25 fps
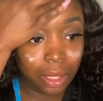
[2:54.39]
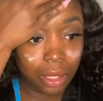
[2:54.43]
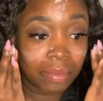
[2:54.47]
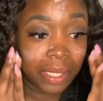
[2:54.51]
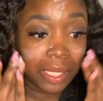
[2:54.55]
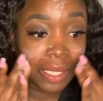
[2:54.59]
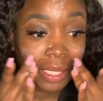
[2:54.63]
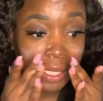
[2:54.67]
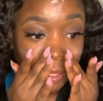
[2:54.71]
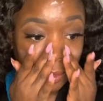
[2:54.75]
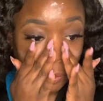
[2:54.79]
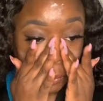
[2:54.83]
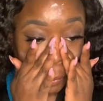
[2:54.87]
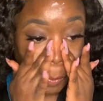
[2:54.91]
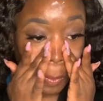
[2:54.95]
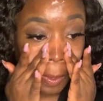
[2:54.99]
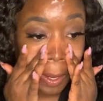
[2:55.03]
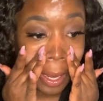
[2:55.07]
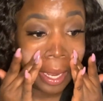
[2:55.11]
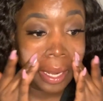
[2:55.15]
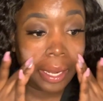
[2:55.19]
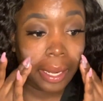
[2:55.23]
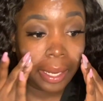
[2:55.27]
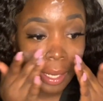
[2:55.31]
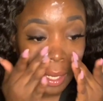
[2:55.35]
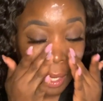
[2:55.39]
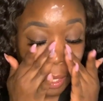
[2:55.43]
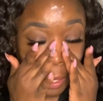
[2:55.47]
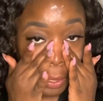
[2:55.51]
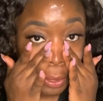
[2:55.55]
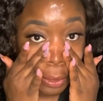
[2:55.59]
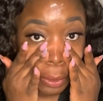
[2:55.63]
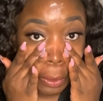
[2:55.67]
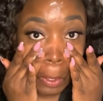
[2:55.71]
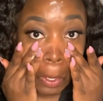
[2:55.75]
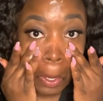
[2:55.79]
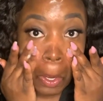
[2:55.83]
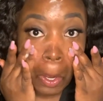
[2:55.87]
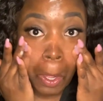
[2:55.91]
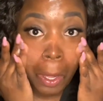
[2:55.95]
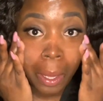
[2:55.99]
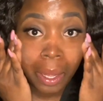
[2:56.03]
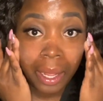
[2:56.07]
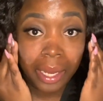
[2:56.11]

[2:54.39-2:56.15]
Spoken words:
I need that right in here, girl.